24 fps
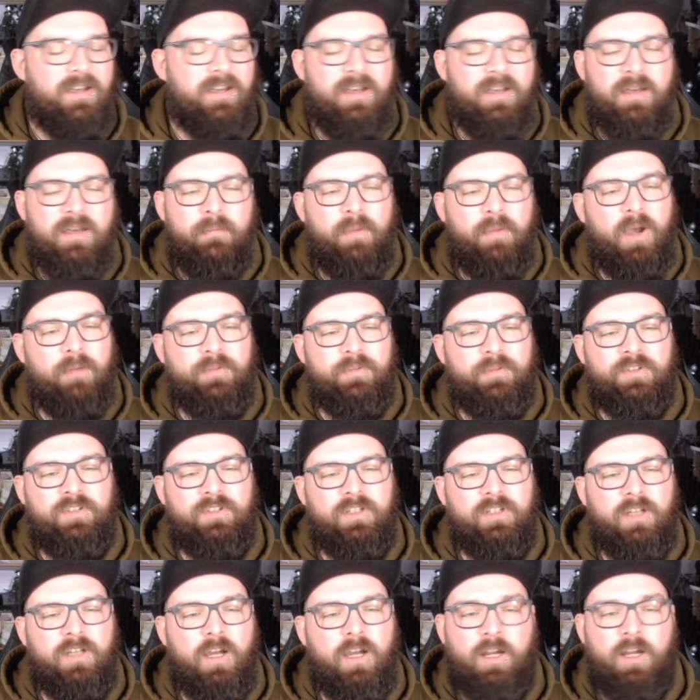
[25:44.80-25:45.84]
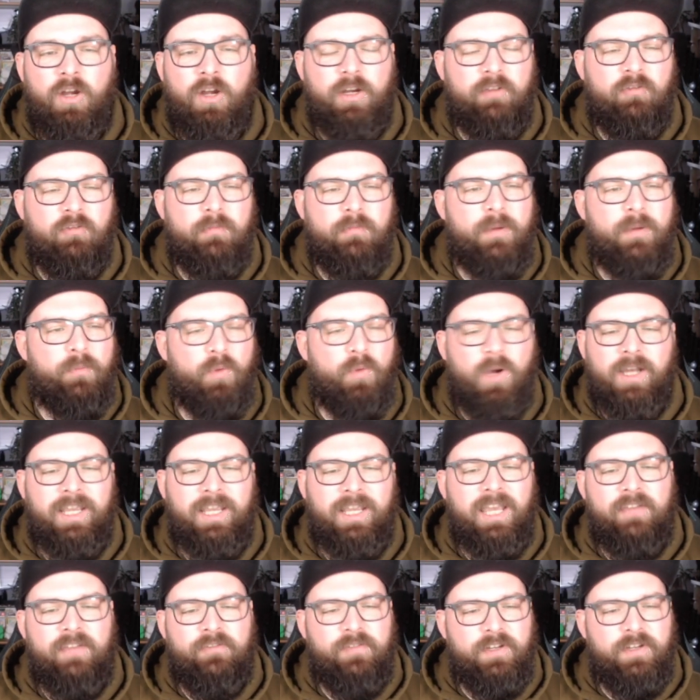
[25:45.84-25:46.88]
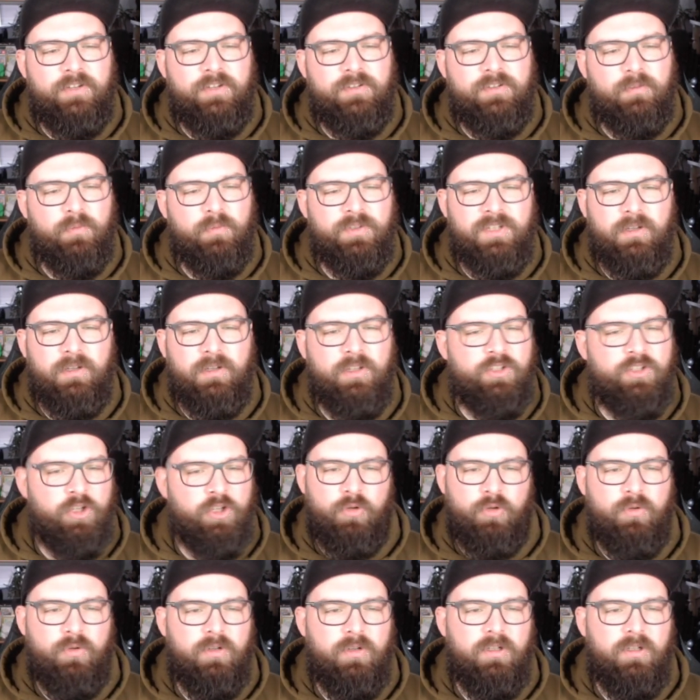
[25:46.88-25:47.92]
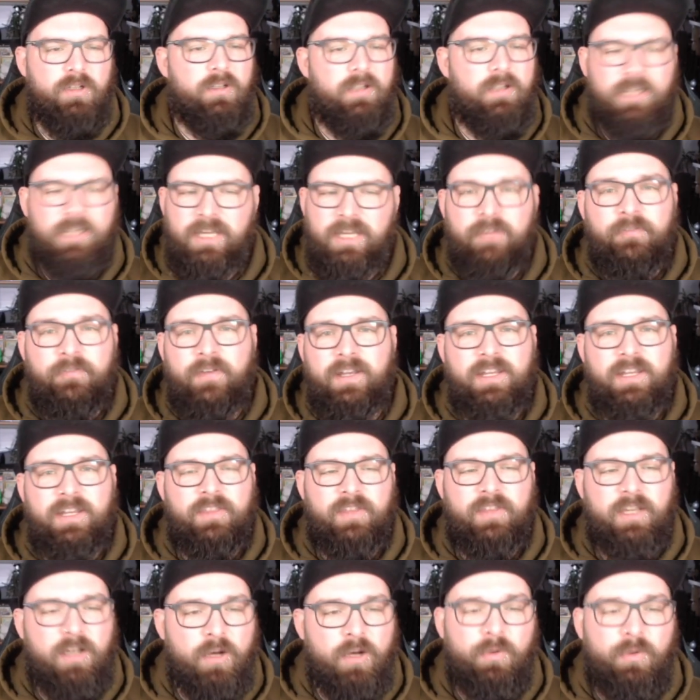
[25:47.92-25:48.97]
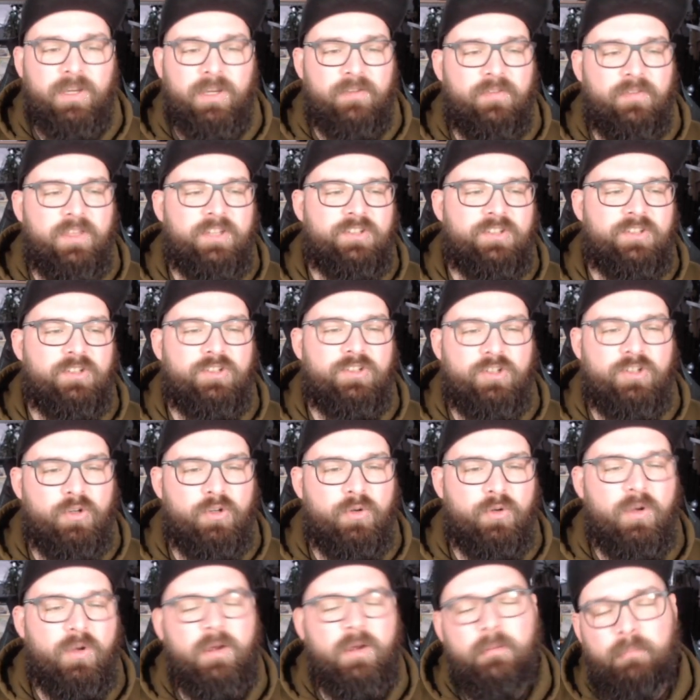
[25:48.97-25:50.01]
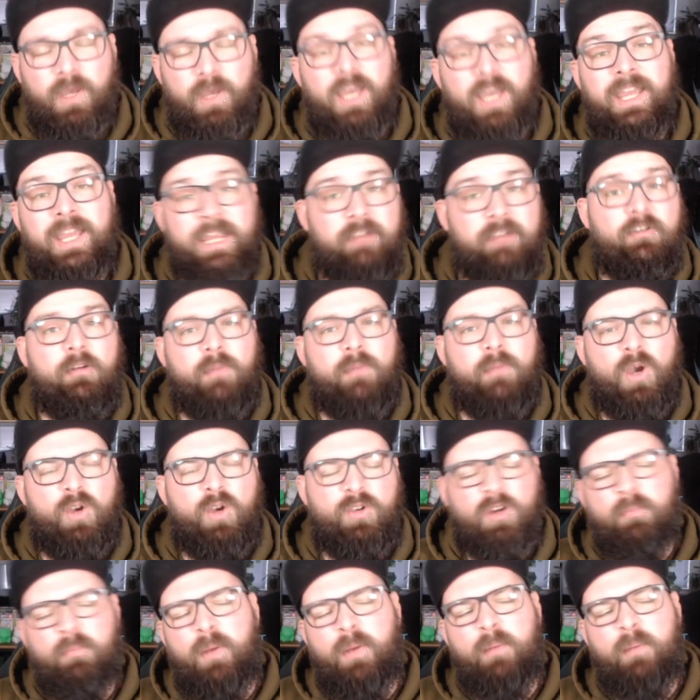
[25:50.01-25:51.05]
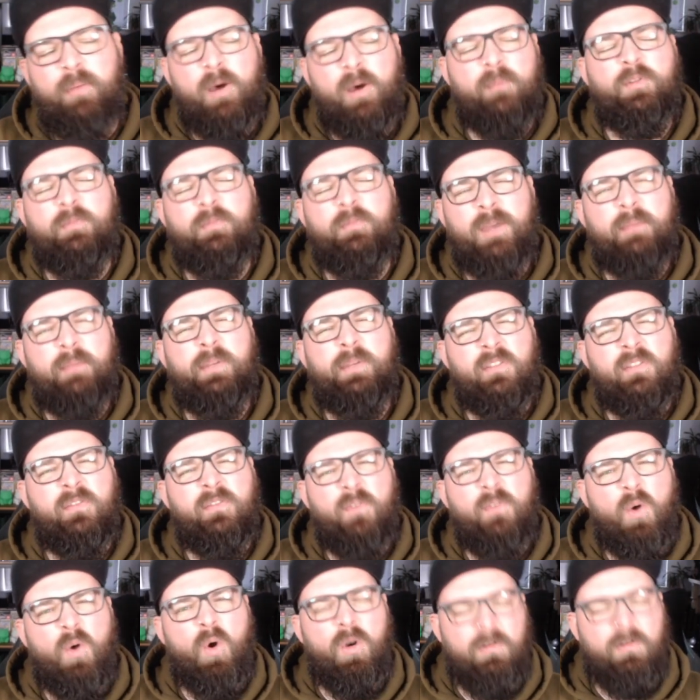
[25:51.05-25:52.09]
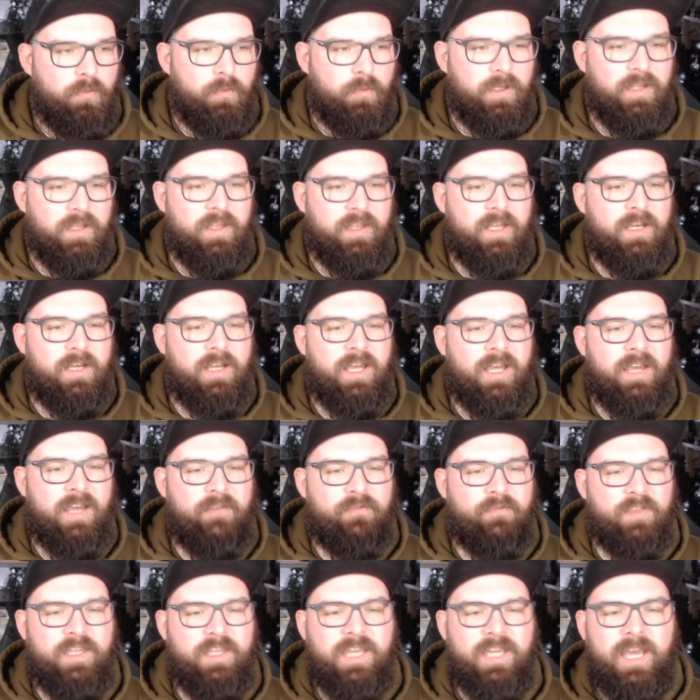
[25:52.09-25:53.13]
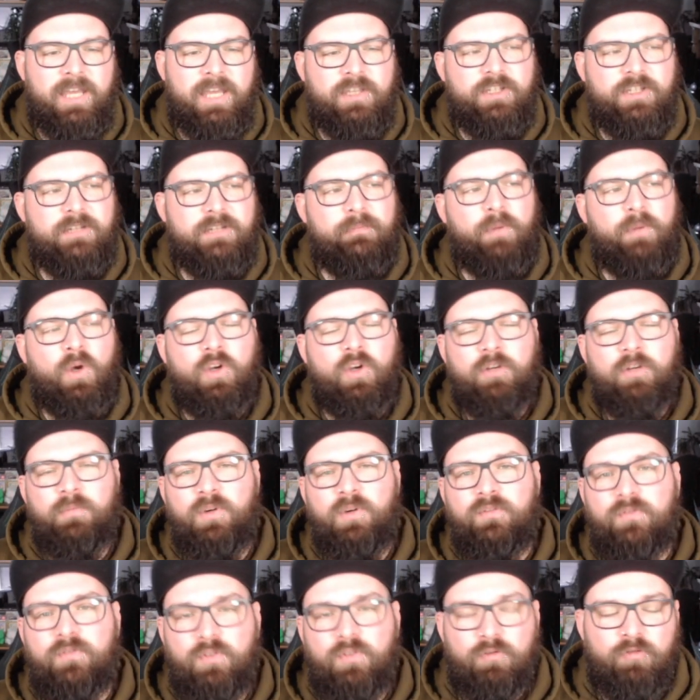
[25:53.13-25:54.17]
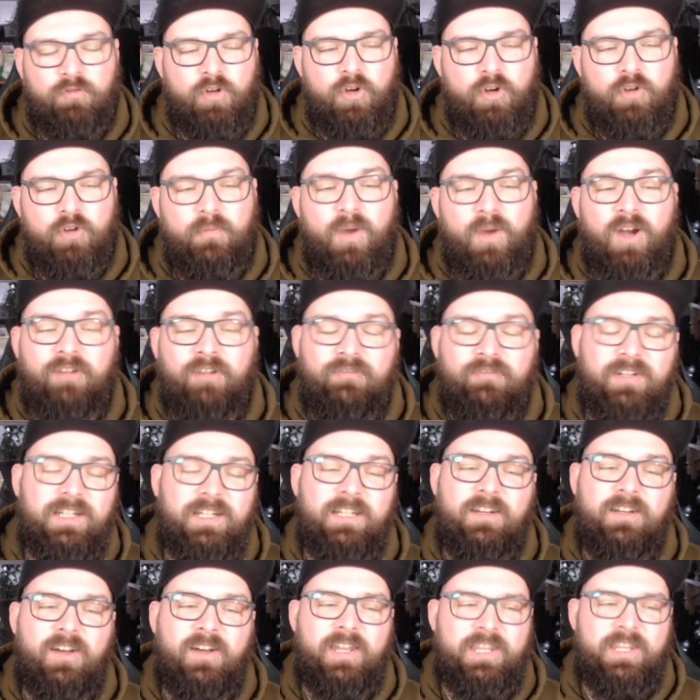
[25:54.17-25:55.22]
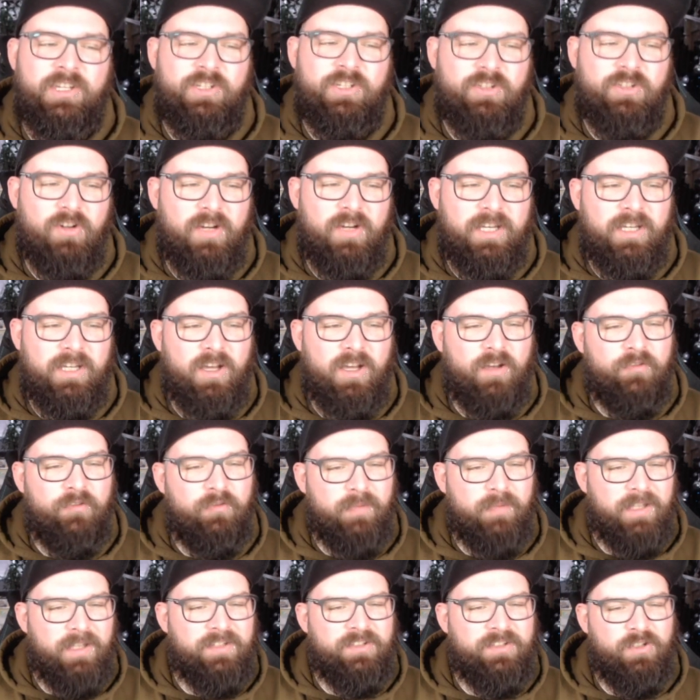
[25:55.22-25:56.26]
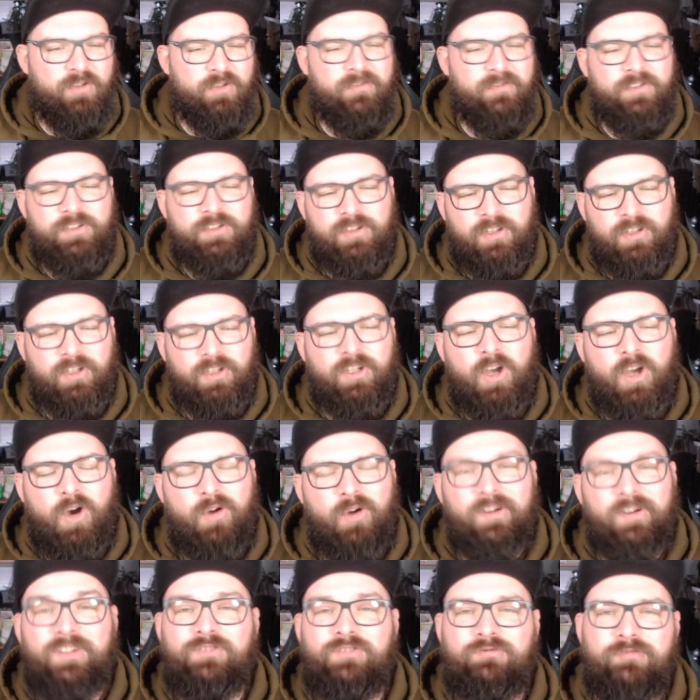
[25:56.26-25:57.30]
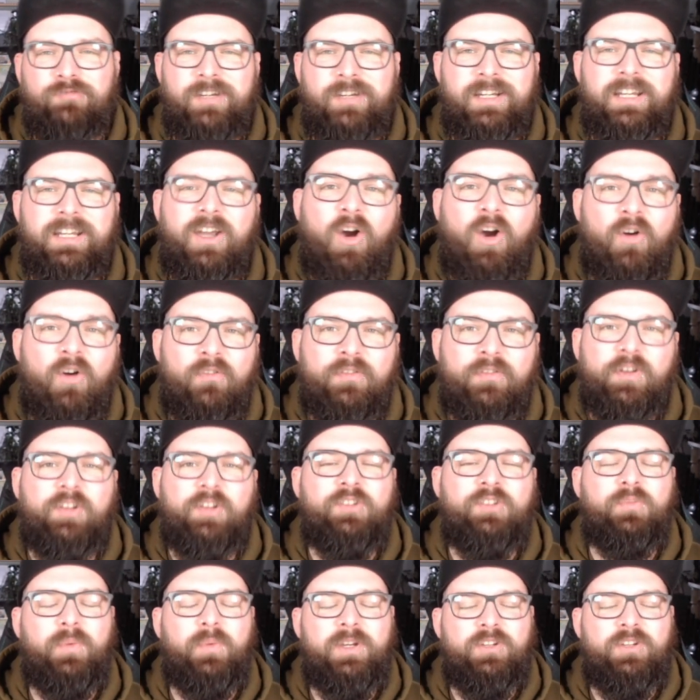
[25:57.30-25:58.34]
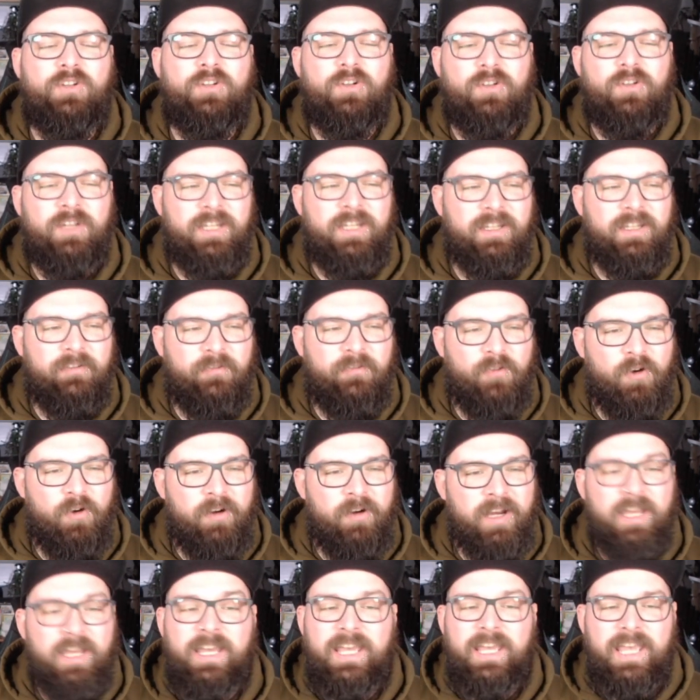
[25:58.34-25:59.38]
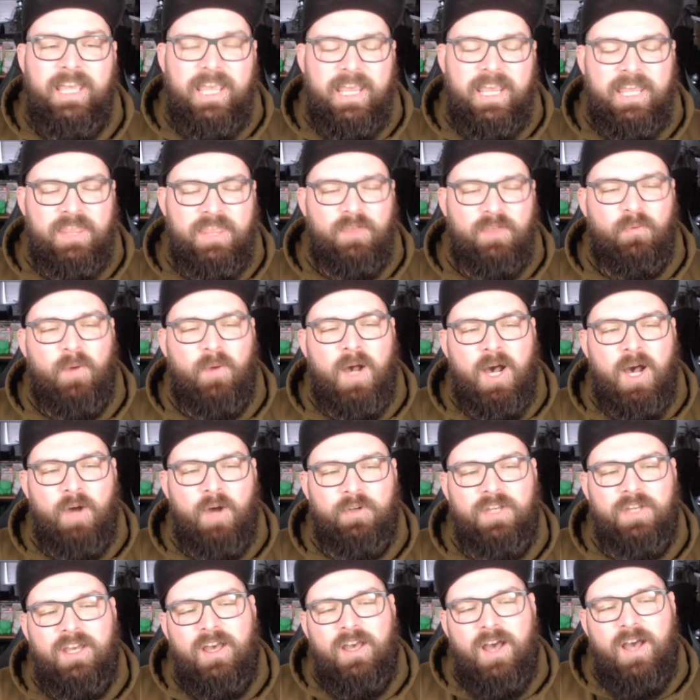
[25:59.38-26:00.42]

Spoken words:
But I can't even remember what I gave Finizen. Was it a 2? If anything, I'll give this a 2. But hero mode, I'll bump up to maybe a 4. We then have the engine Pokemon Varoom. I really like this shiny going from that silver to the gold. It's really obvious when you're looking for it in the wild.